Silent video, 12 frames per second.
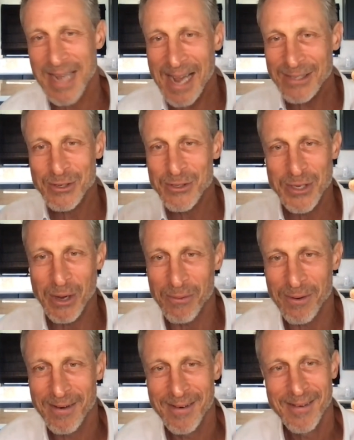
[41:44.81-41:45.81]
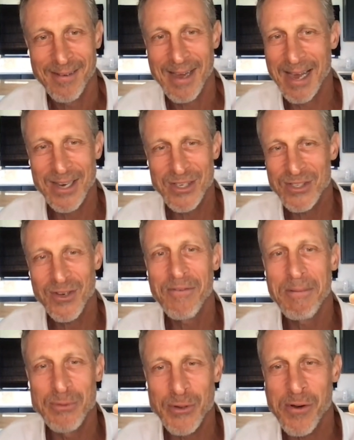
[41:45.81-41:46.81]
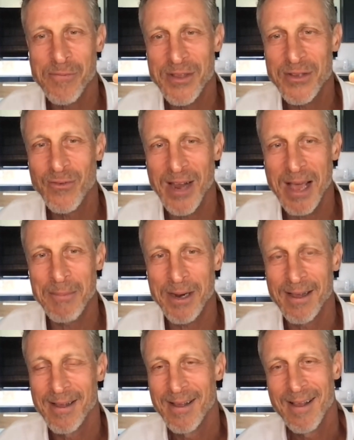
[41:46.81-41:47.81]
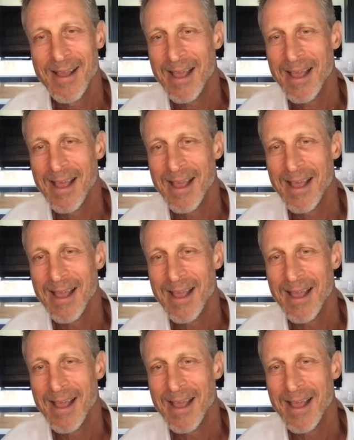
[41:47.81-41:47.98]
The doctors don't. I just sort of mm-hmm. observed this phenomenon.